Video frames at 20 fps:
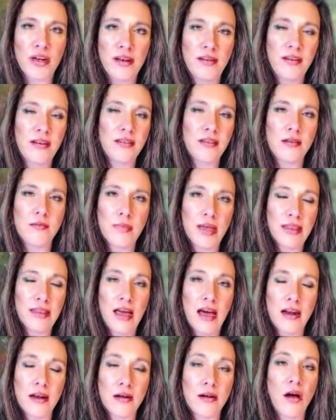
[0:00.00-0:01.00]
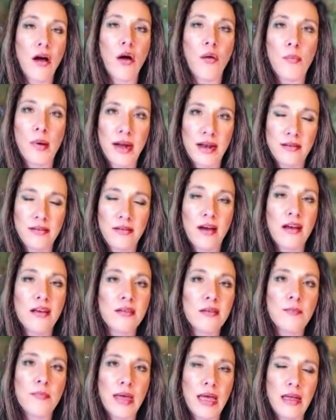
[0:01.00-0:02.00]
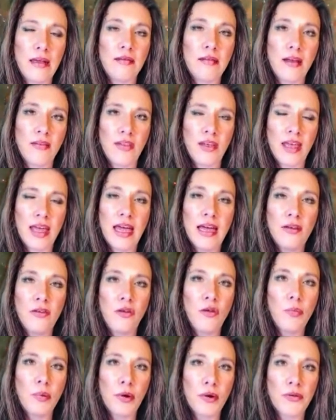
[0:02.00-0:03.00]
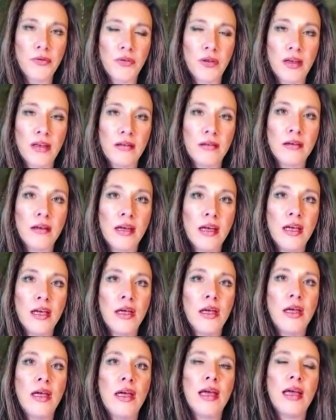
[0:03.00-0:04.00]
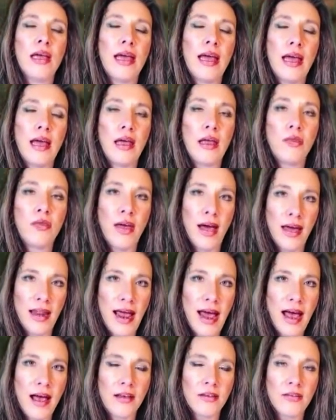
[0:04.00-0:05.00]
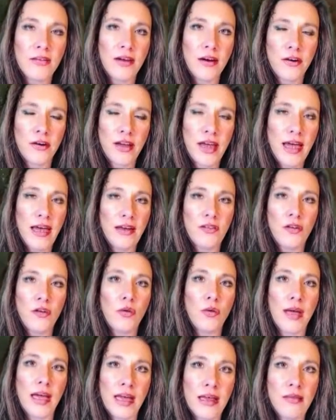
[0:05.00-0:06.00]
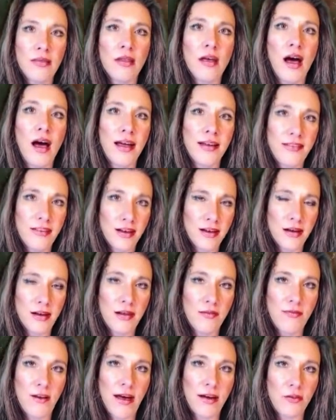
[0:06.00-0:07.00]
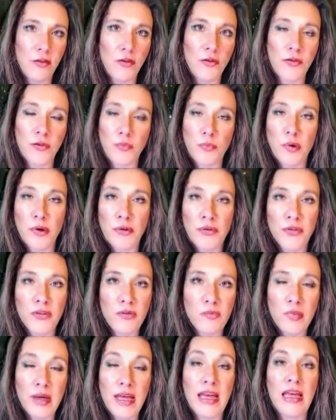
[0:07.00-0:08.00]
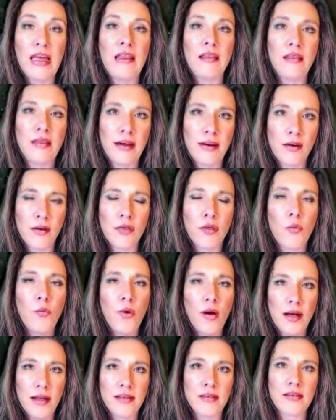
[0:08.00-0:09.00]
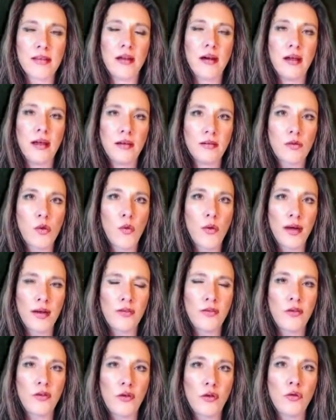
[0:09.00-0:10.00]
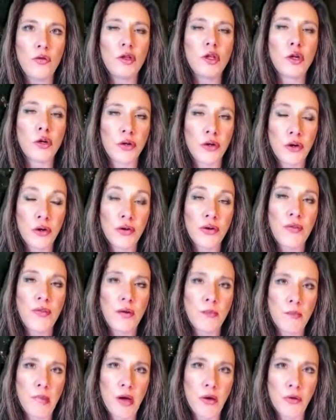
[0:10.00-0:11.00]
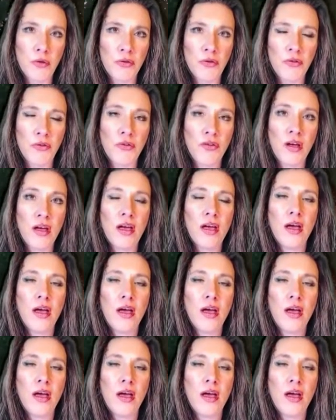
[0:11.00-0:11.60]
It doesn't mean that at all, but it does mean that the Ketu person that has their Ketu hit the identity factors of person B, they're the ones that is going to learn the most